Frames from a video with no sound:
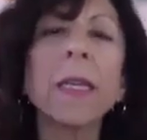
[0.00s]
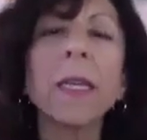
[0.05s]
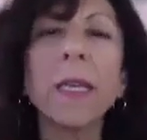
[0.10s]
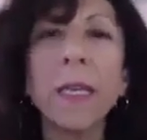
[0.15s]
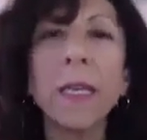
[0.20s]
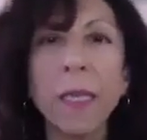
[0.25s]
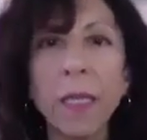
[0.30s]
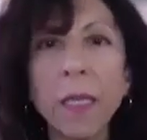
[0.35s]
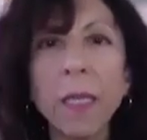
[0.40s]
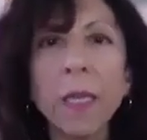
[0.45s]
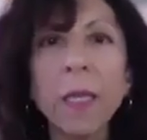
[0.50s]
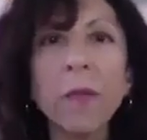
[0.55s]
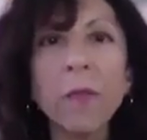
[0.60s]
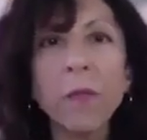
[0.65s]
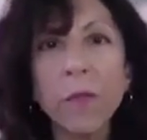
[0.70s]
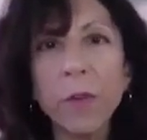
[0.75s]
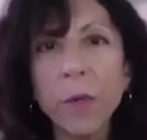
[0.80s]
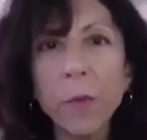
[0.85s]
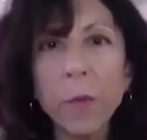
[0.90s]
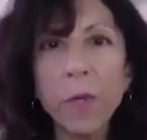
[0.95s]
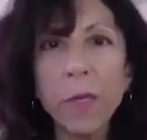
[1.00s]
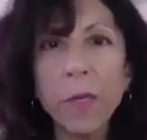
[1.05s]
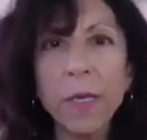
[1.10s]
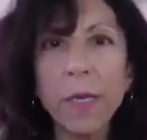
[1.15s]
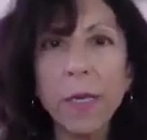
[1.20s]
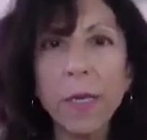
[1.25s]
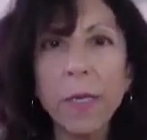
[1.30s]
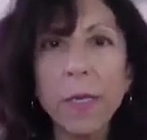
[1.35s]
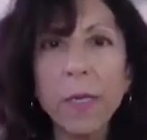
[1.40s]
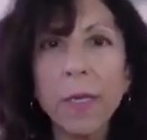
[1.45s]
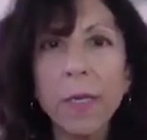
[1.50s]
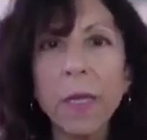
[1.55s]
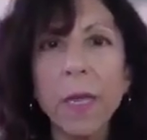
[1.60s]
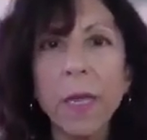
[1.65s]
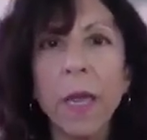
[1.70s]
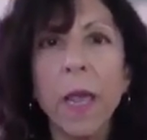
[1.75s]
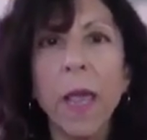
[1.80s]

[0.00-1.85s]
healing frequencies.